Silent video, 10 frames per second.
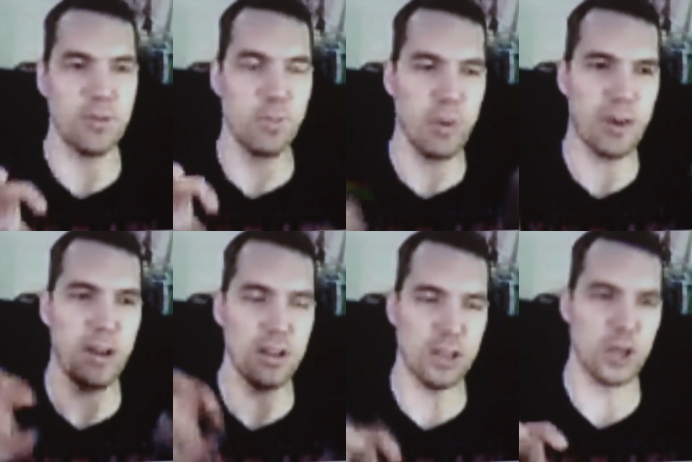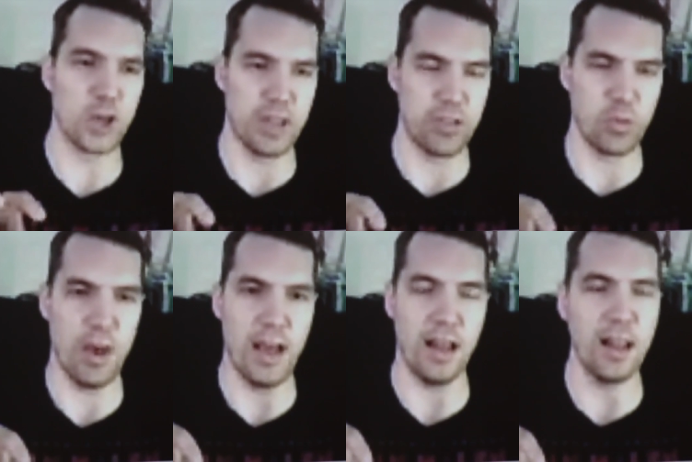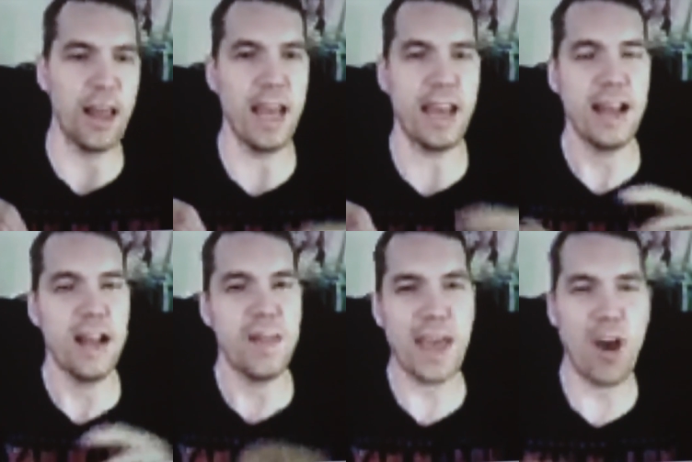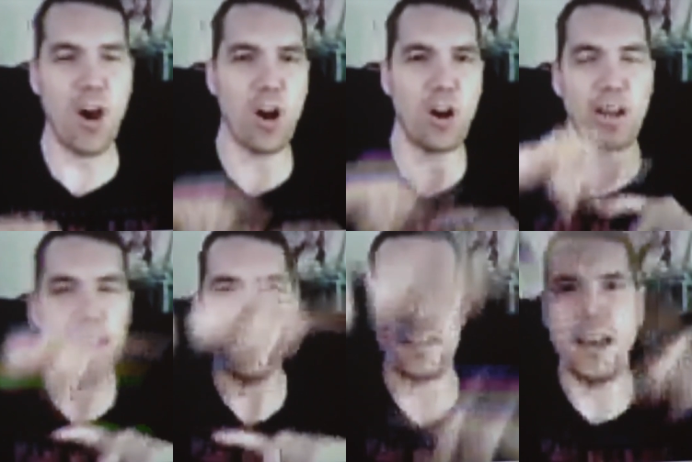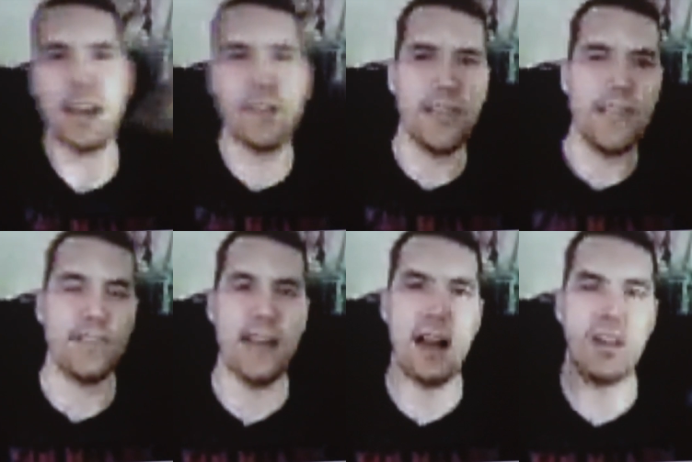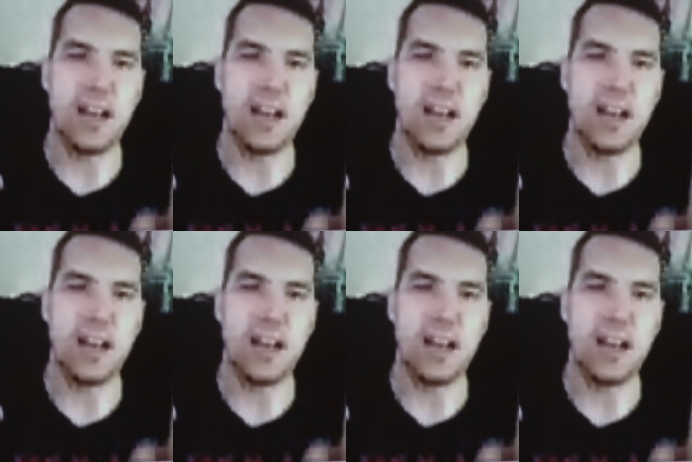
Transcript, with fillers: what we call lurk as well, and they are just kind of evened out.